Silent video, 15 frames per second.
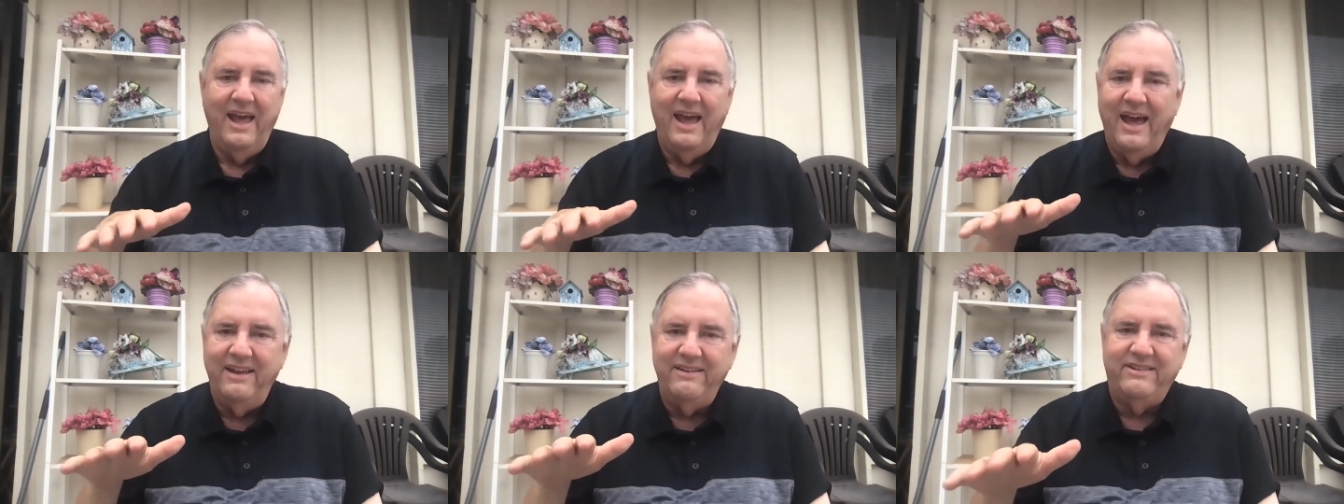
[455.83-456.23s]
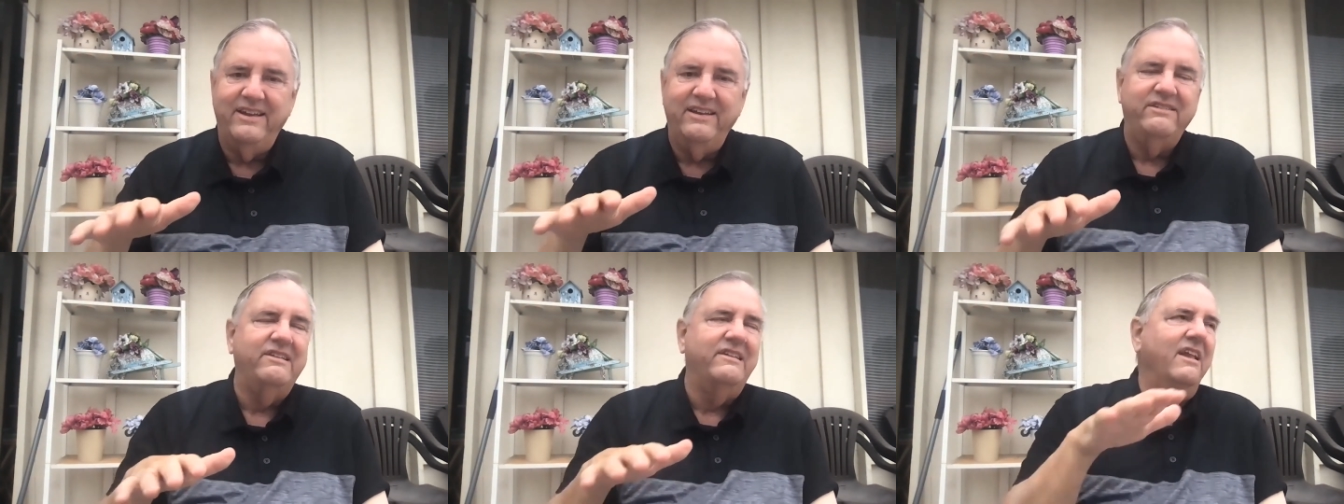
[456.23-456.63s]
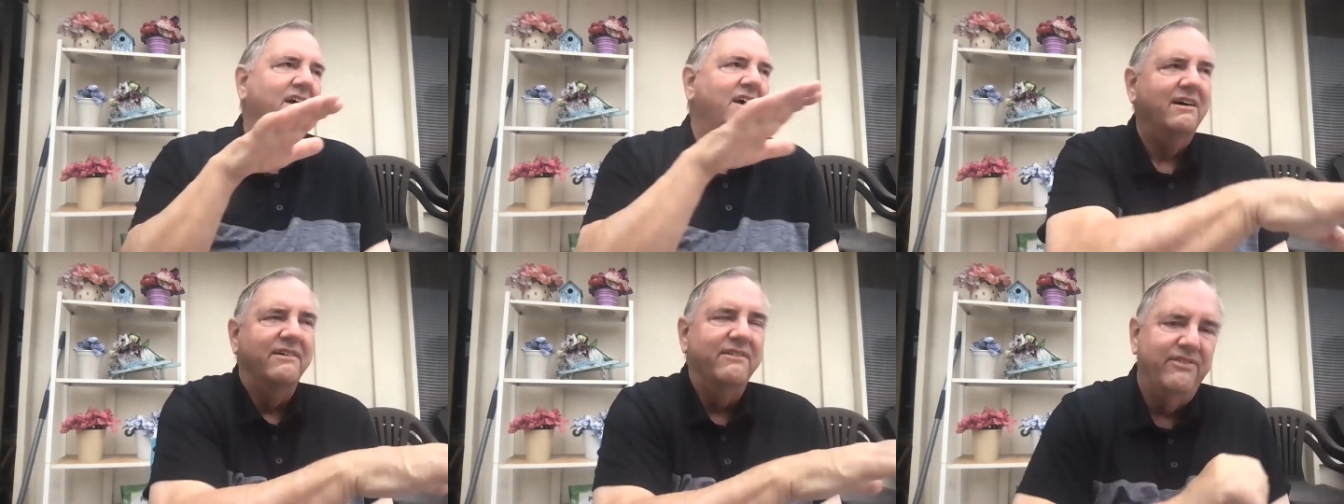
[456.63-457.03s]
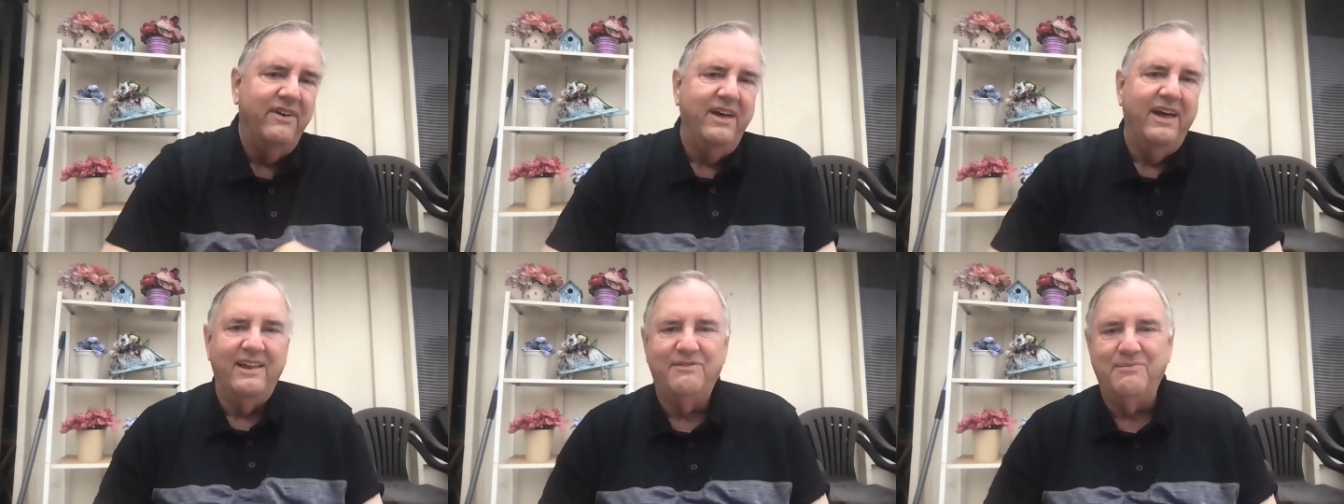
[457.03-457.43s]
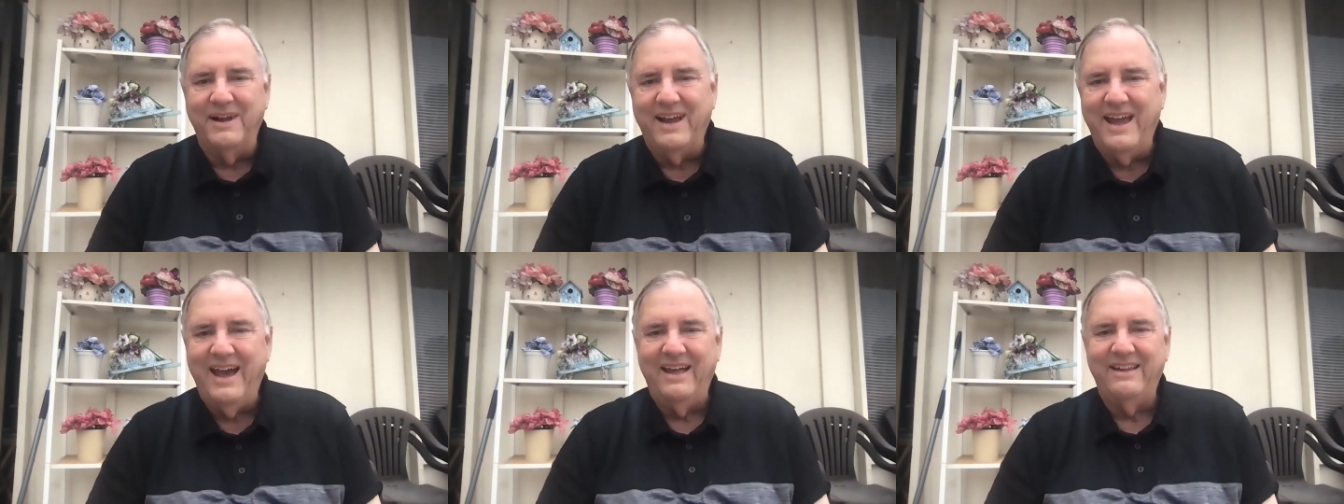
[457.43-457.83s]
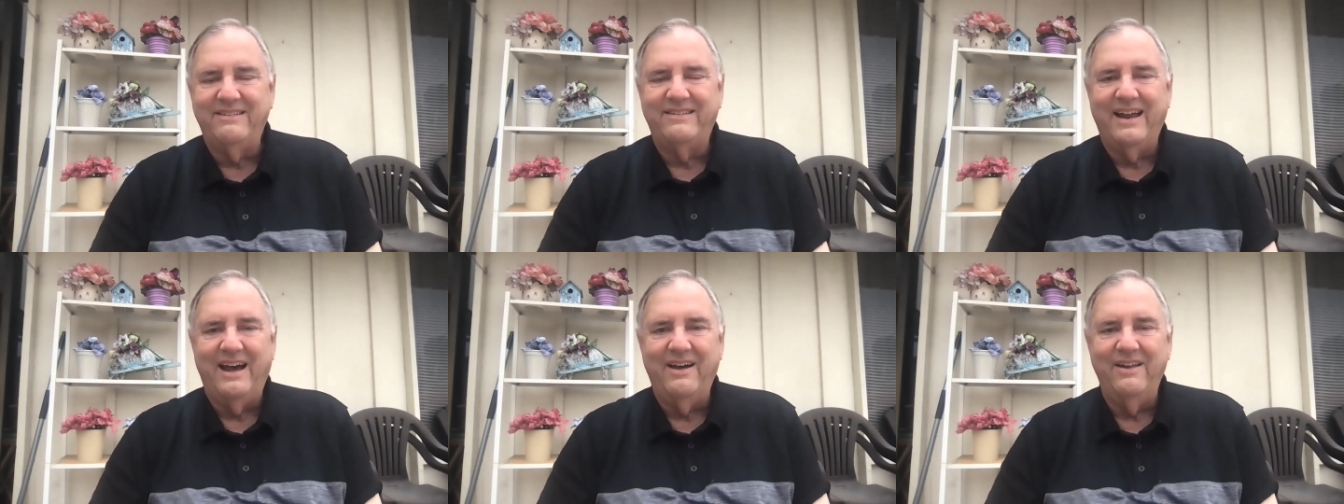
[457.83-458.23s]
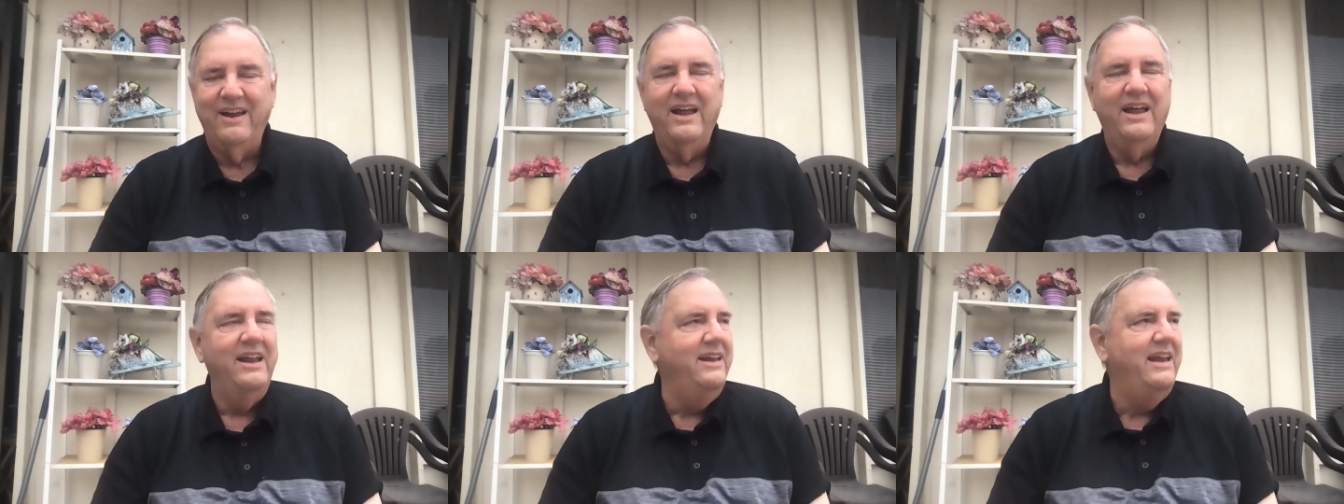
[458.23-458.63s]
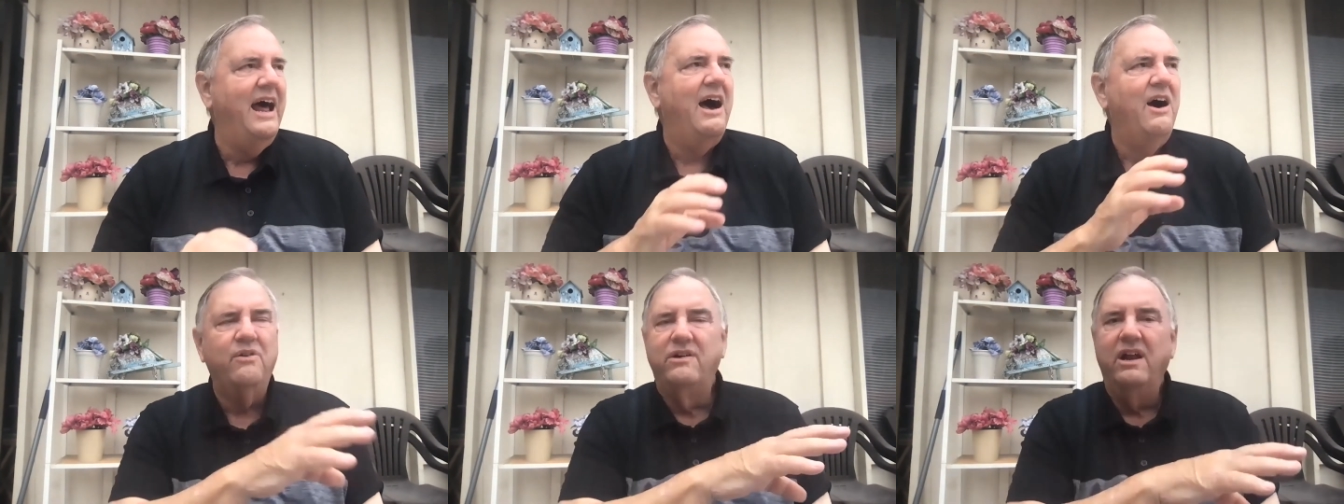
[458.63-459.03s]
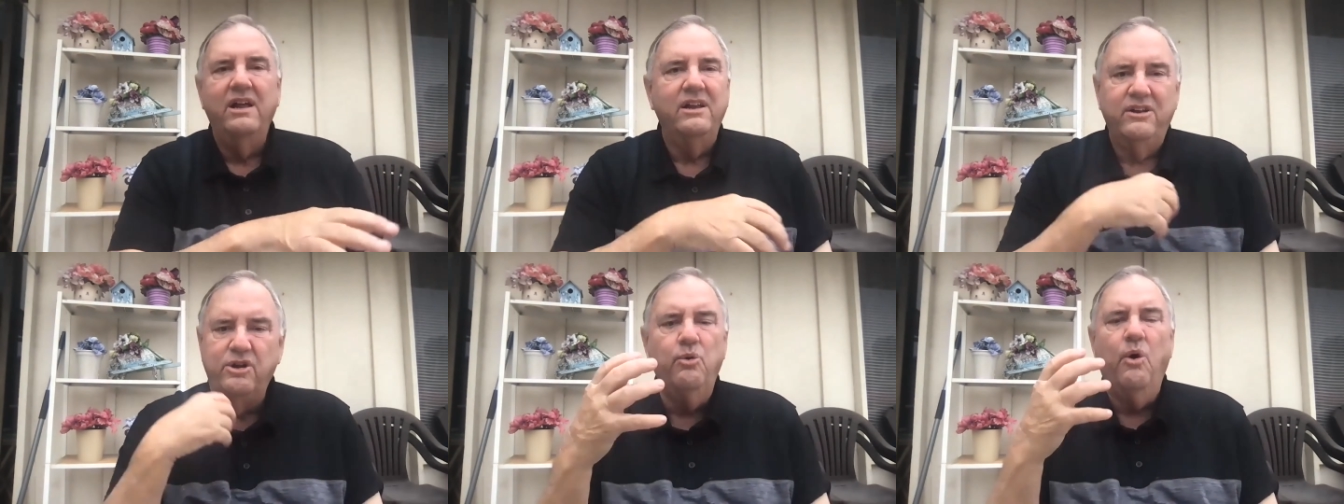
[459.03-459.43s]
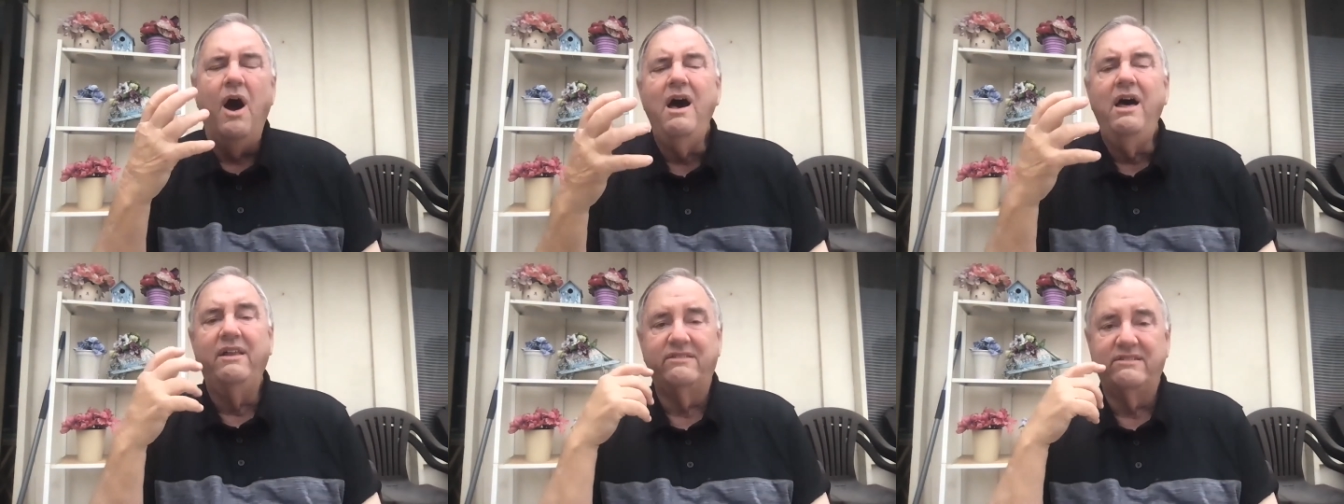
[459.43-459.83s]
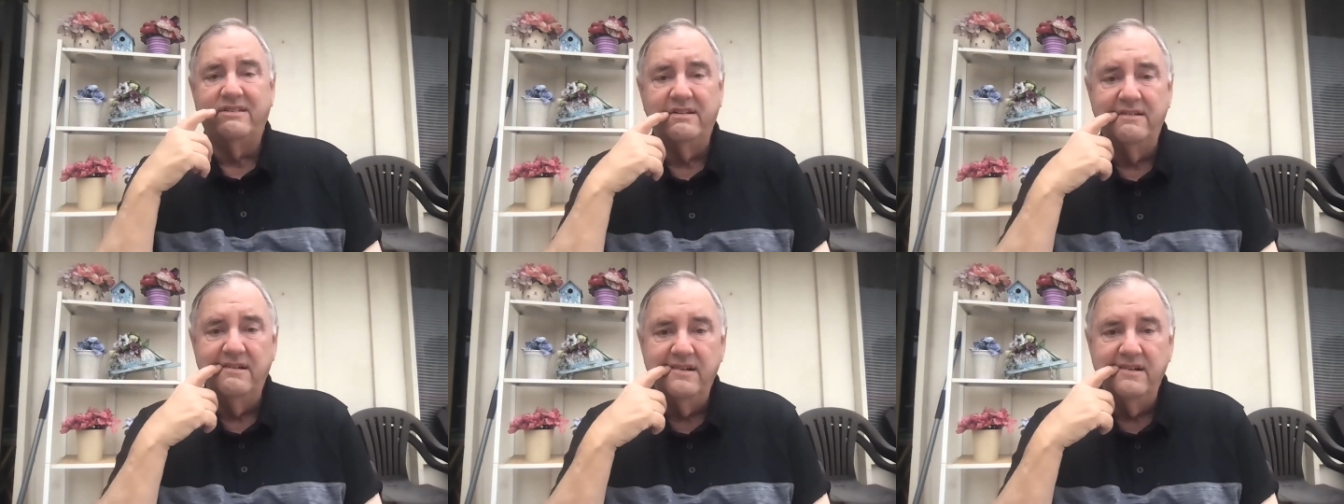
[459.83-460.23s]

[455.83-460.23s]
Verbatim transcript: as his love has been cast out down to us.